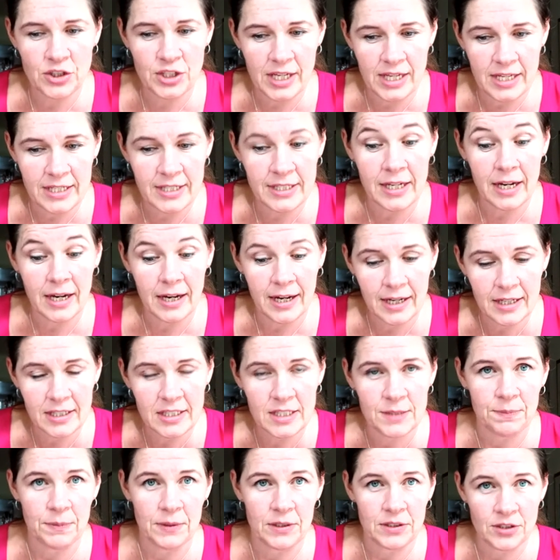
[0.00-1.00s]
and her
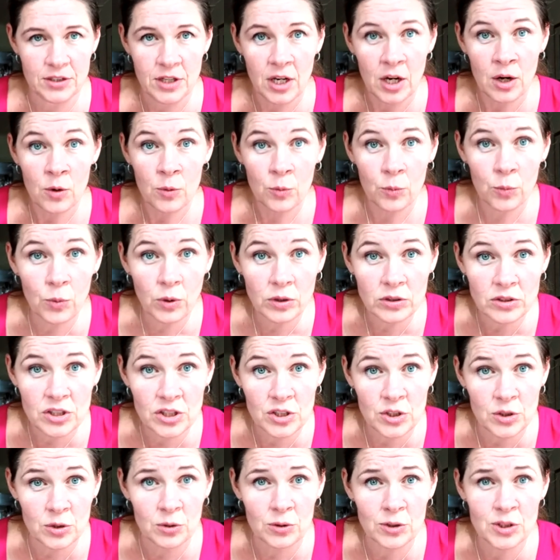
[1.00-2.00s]
husband want
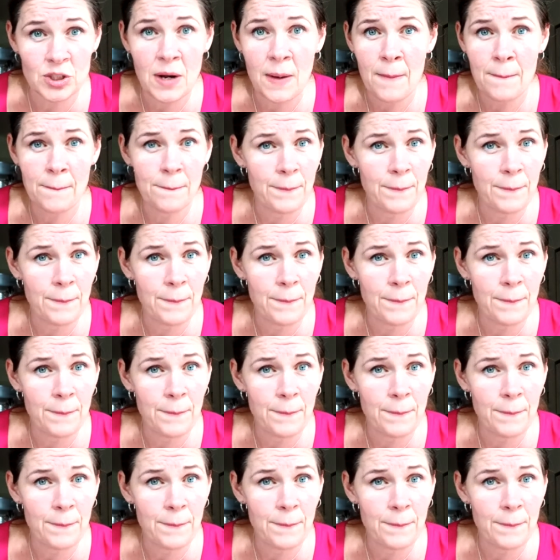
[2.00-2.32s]
George